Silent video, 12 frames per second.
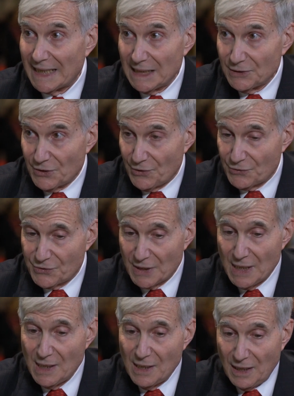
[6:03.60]

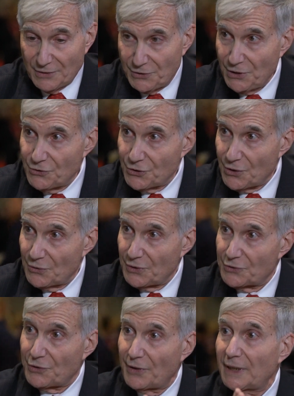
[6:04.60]
CANTOS, uh, did show
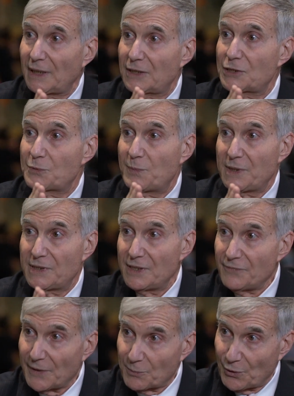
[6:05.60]
that targeting a
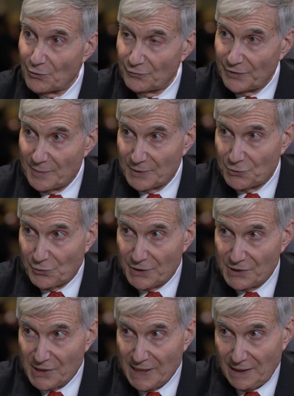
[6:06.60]
specific
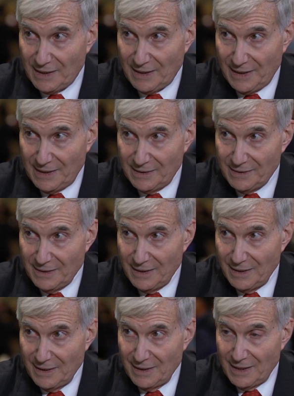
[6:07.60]
pro-inflammatory cytokine
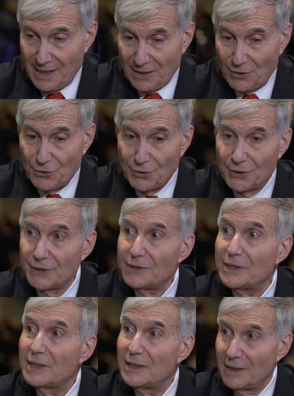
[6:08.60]
could
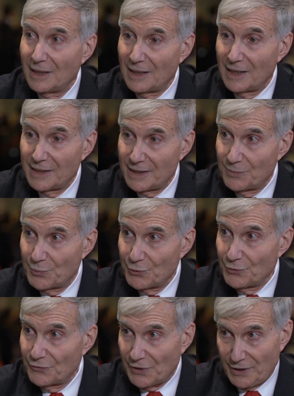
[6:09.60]
uh,
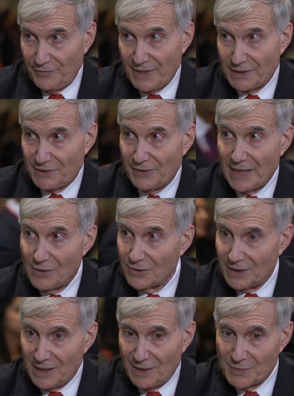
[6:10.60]
improve cardiovascular
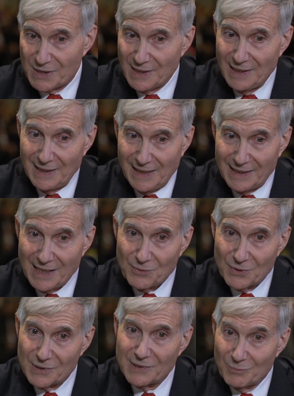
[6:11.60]
outcomes. And that
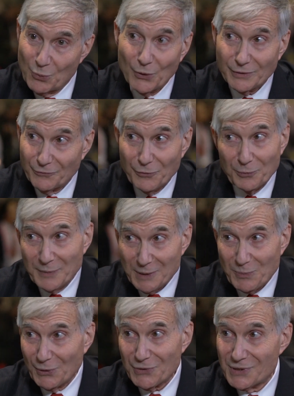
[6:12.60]
was important for
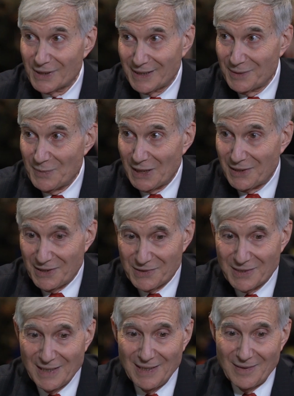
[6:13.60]
me personally because